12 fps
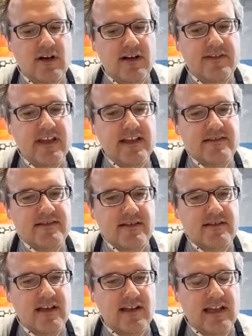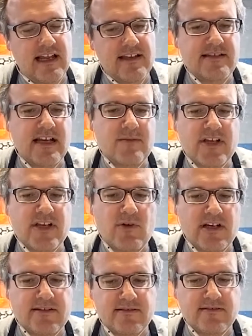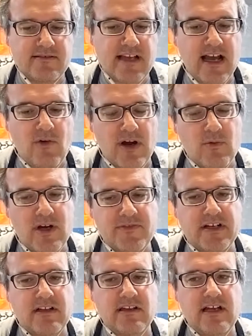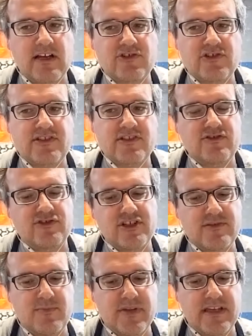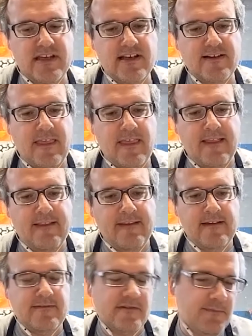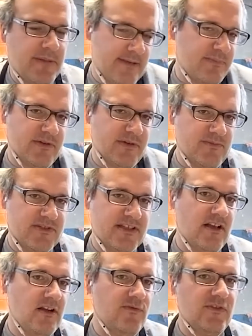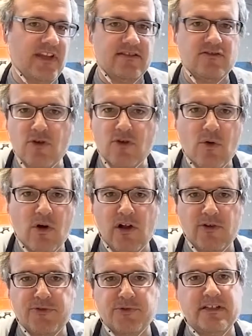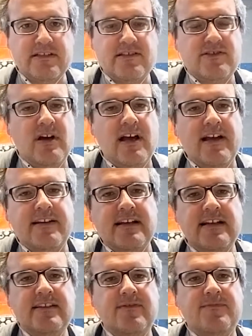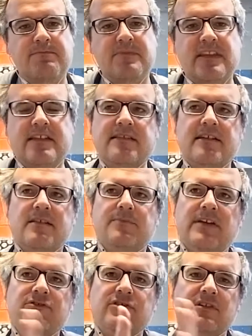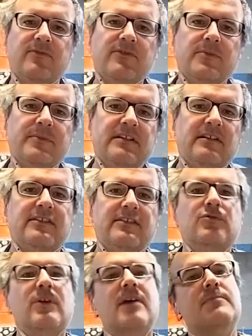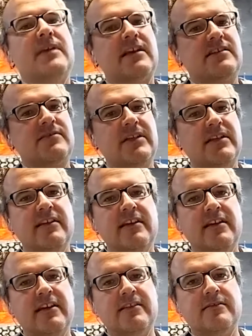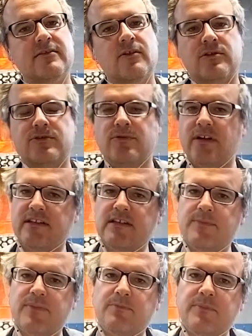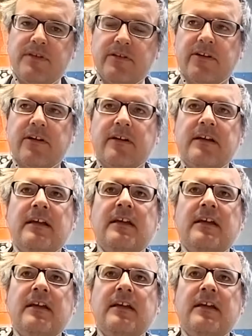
And then a lot of times I want now I want the collages to just be the paper themselves, like no altering. So I kind of it's like a pendulum for me. Like, do I mix media in or do I keep it pure?